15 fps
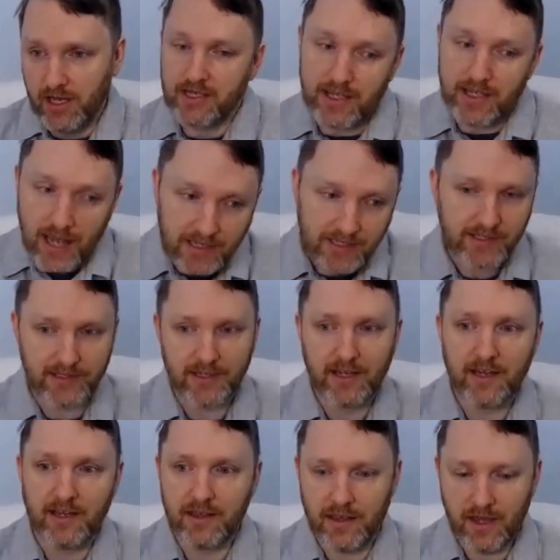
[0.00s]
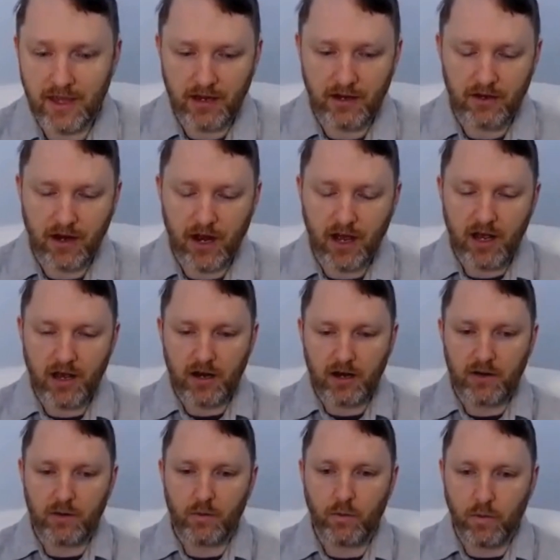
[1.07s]
Yes, there
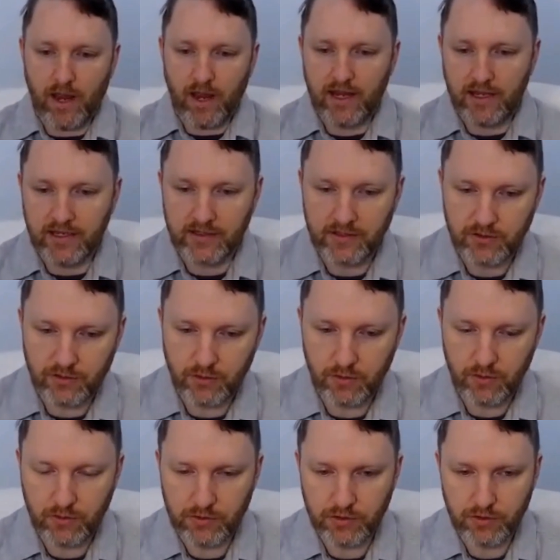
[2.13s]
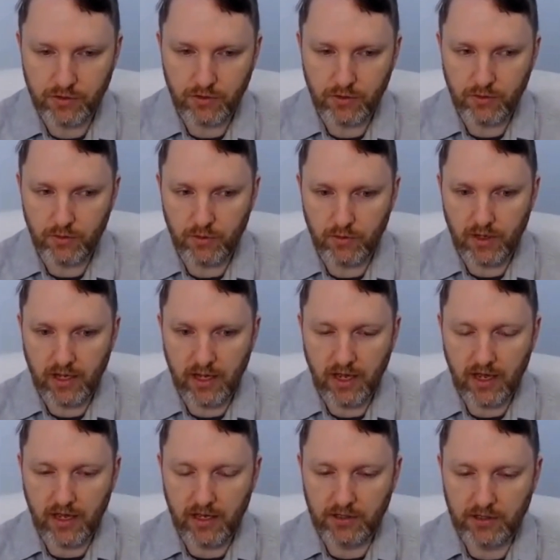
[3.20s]
are ways to
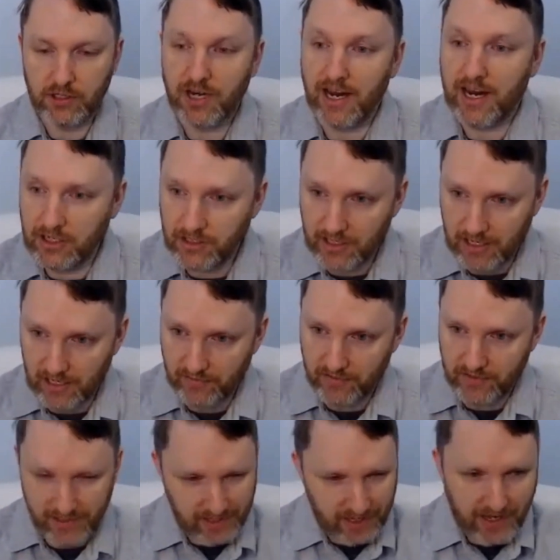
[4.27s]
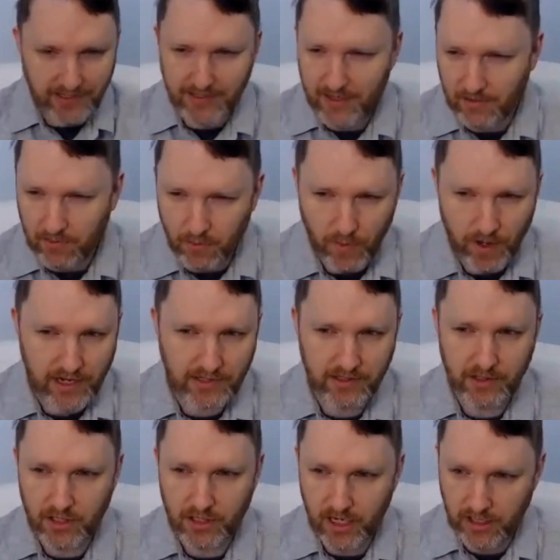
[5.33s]
change the elephant. Yes, there are ways
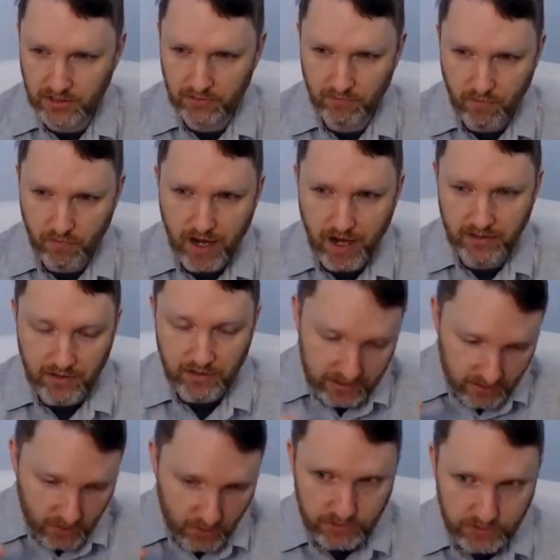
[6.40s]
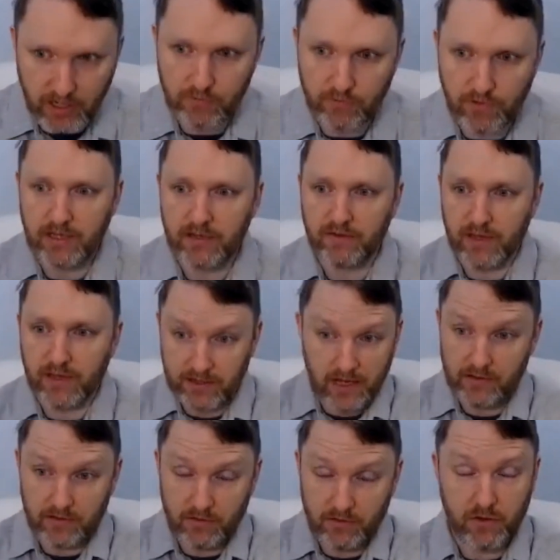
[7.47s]
to change the rider, and those are relevant,
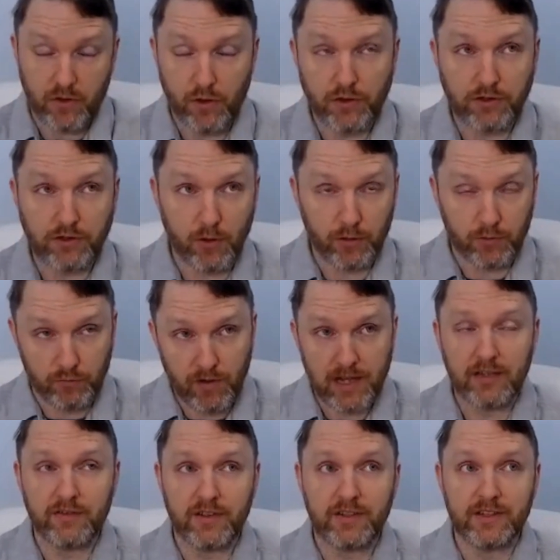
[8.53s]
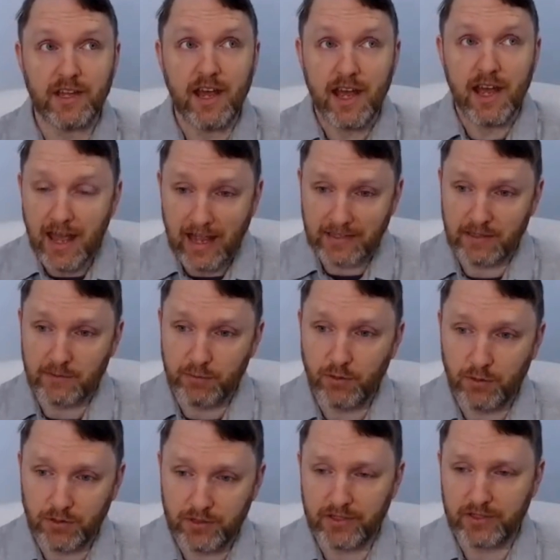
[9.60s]
and those are both relevant and
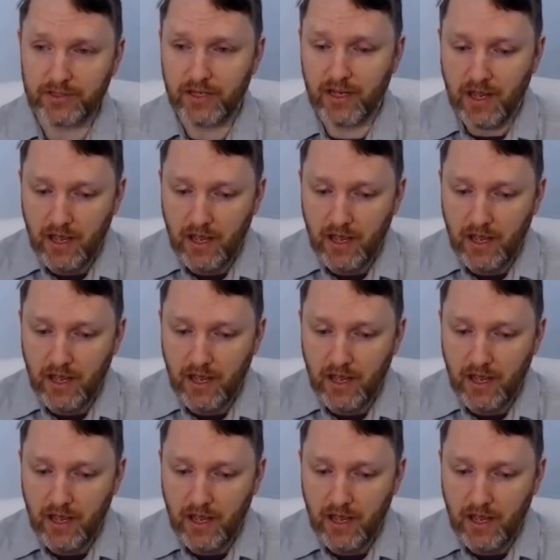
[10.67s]
important.